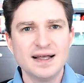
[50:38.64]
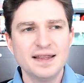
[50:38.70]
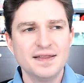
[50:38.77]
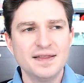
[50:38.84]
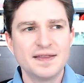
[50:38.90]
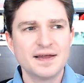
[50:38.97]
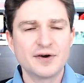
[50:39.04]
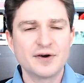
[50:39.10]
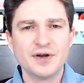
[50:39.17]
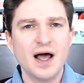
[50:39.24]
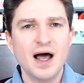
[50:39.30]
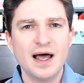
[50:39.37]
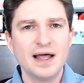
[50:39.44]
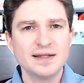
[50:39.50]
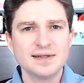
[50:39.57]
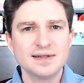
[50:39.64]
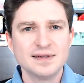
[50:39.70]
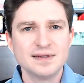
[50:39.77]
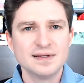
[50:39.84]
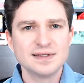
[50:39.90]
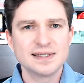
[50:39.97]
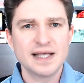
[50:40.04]
they're not
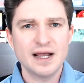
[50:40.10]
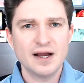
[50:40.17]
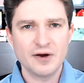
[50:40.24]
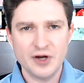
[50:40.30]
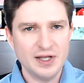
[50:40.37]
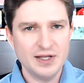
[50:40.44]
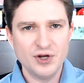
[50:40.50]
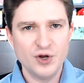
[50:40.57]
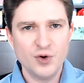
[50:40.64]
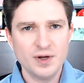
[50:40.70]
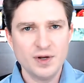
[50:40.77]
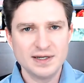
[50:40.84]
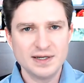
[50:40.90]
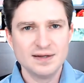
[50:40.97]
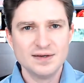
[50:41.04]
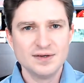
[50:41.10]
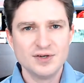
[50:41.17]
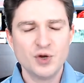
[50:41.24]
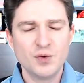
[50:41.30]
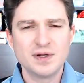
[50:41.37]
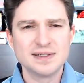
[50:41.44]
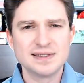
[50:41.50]
scary. No one
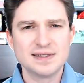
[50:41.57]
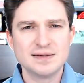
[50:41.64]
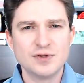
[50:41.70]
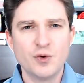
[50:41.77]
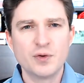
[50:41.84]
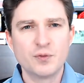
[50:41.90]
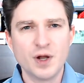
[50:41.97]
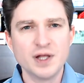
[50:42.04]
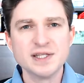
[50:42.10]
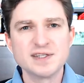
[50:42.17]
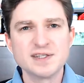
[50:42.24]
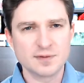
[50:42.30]
runs from a